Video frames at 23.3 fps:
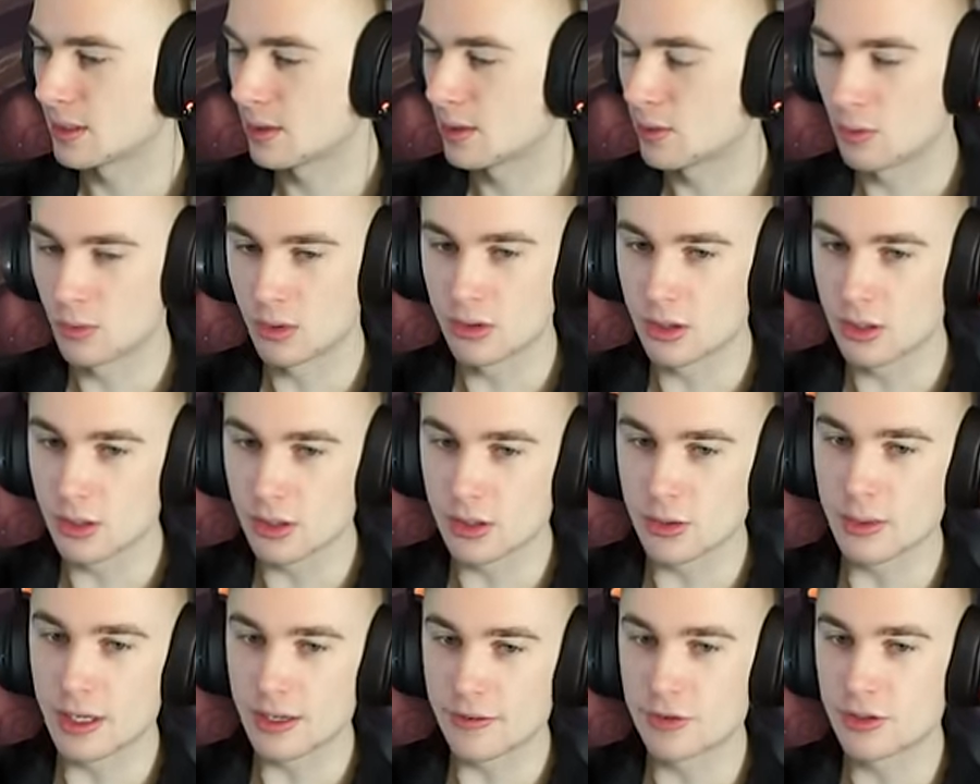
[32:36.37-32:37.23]
We'll clear
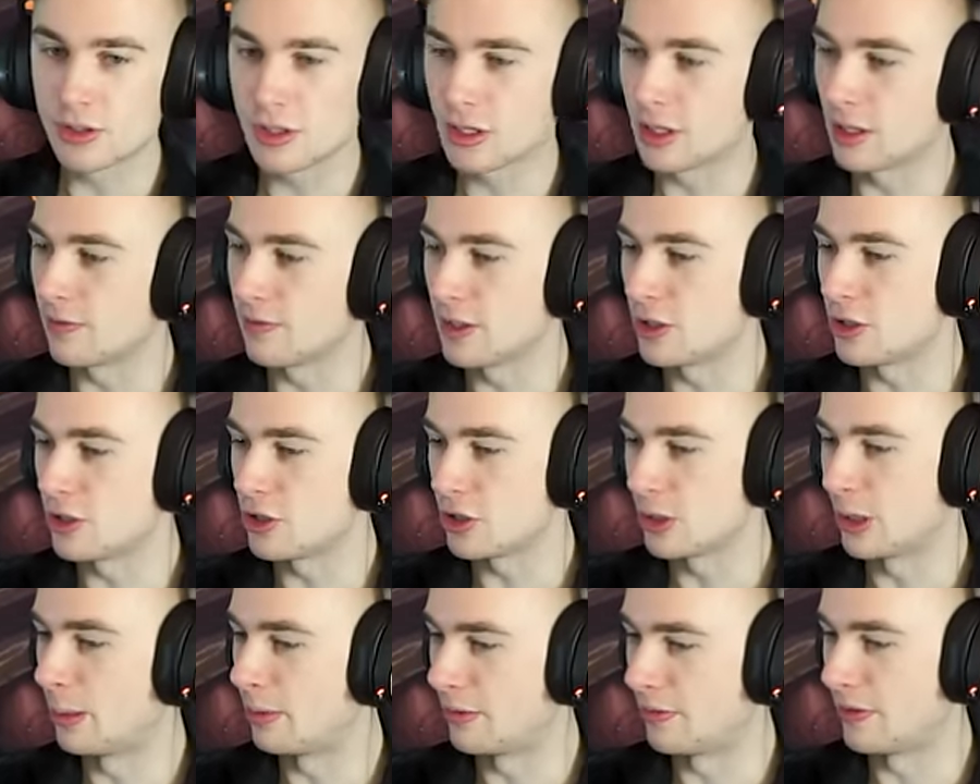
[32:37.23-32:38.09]
the way for Seraphine to
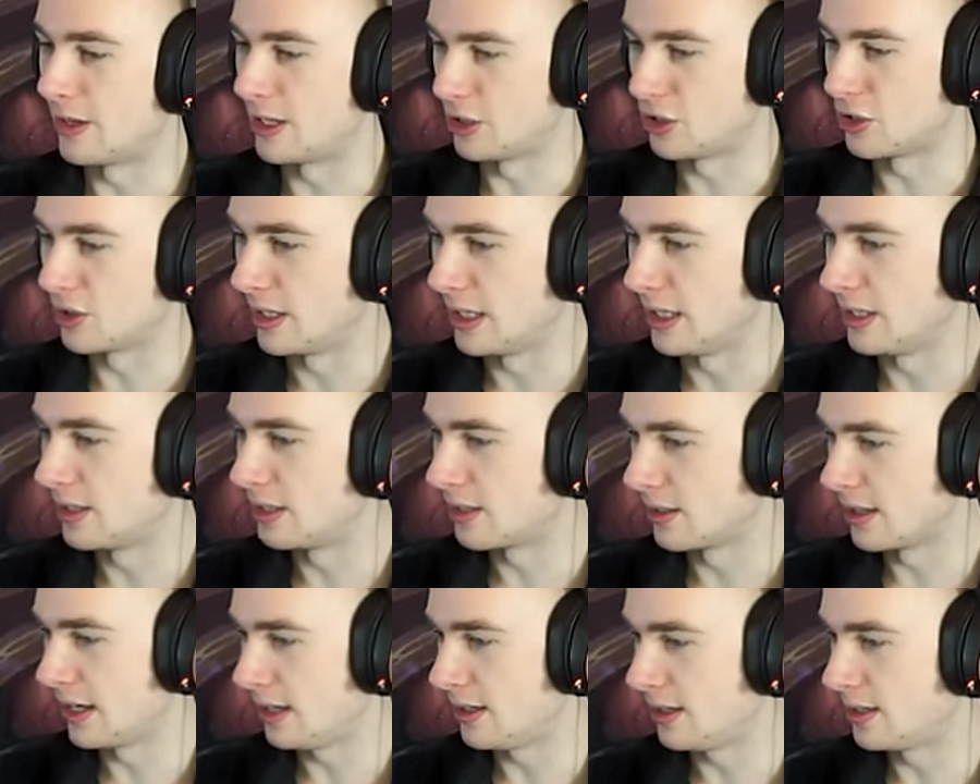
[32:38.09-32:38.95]
show up eventually,
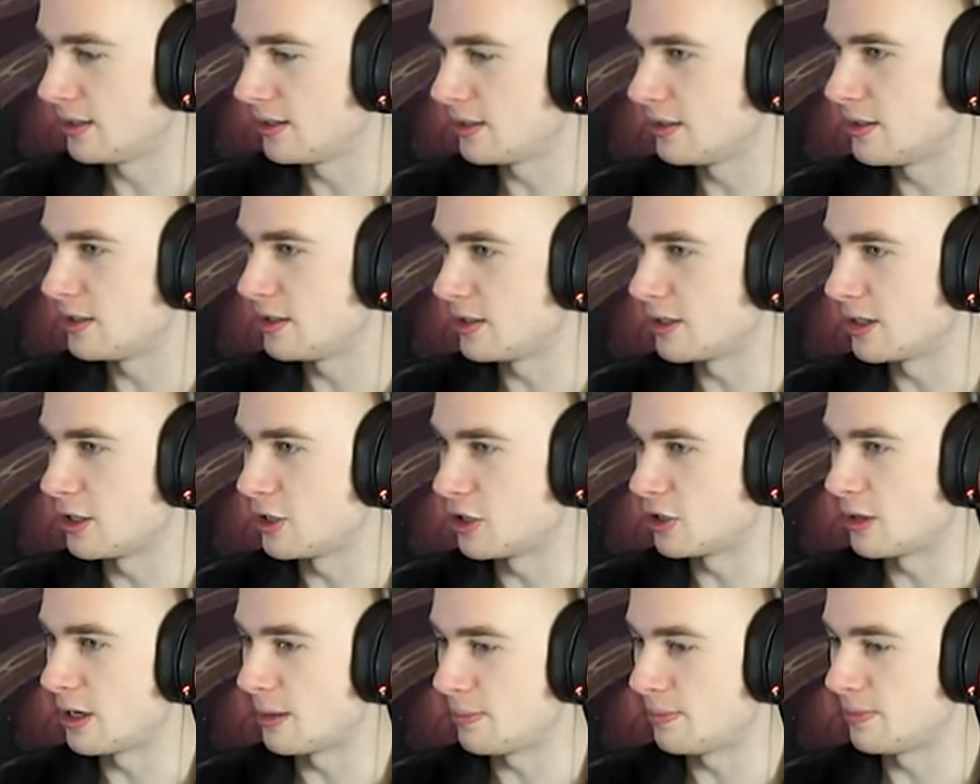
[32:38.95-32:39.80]
alright? She's gonna
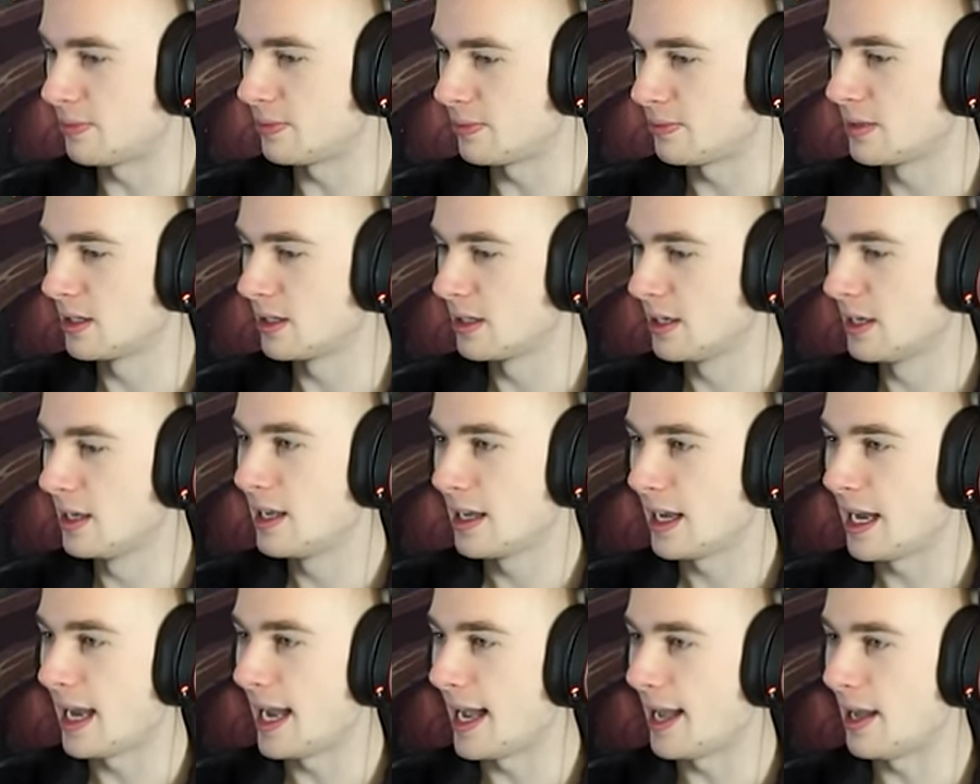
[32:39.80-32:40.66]
show up
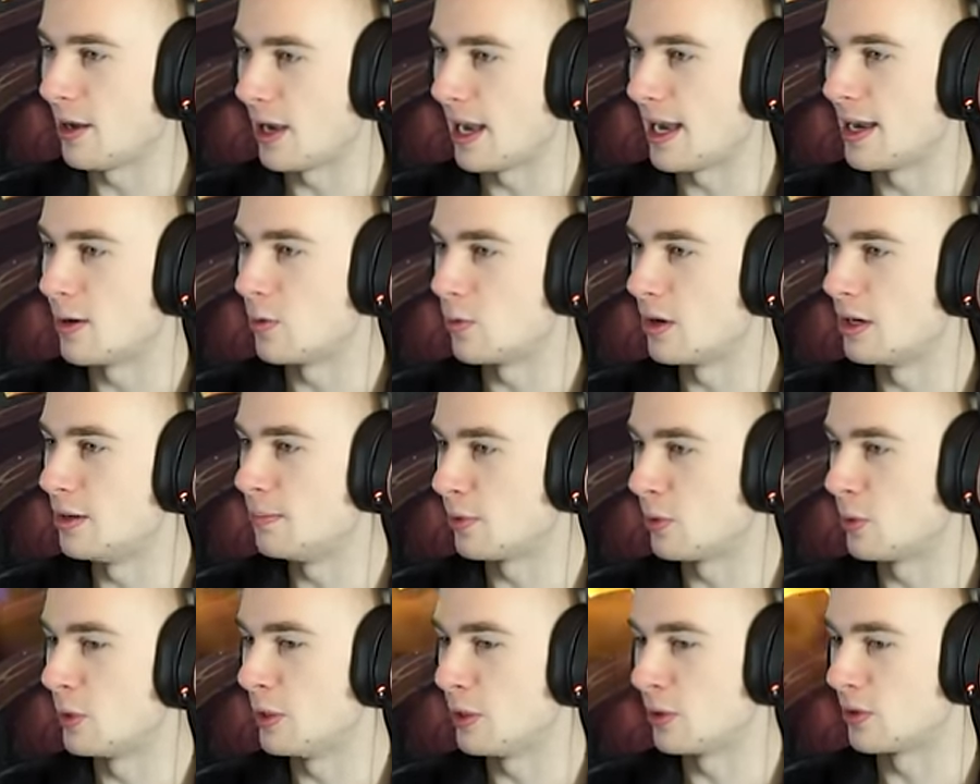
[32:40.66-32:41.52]
at one
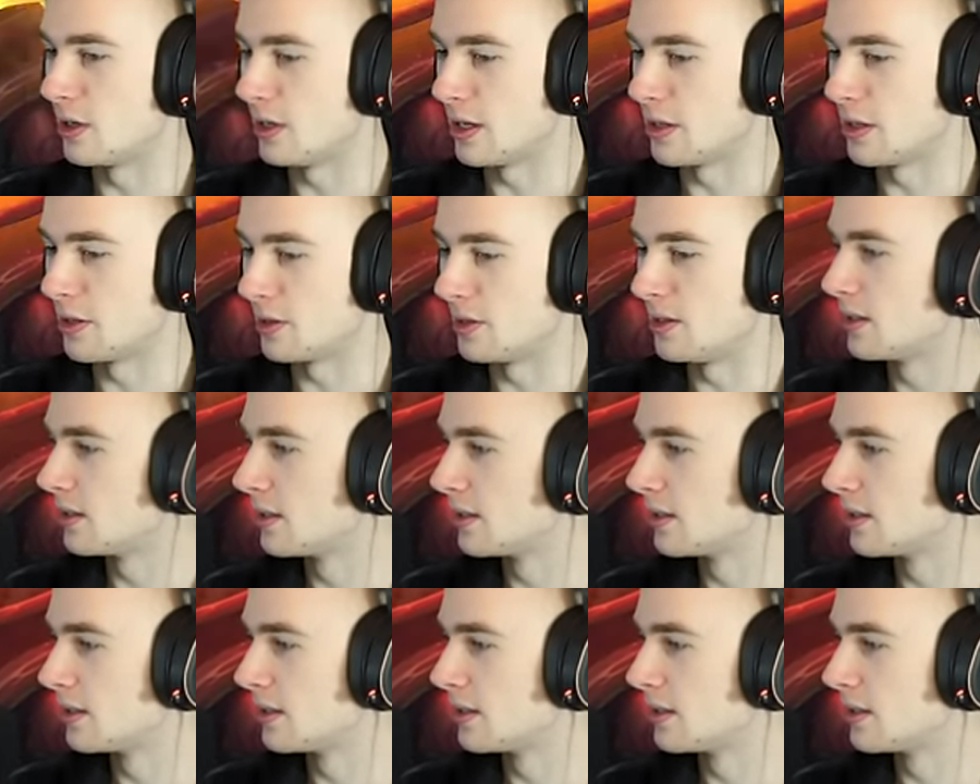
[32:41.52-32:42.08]
point or another.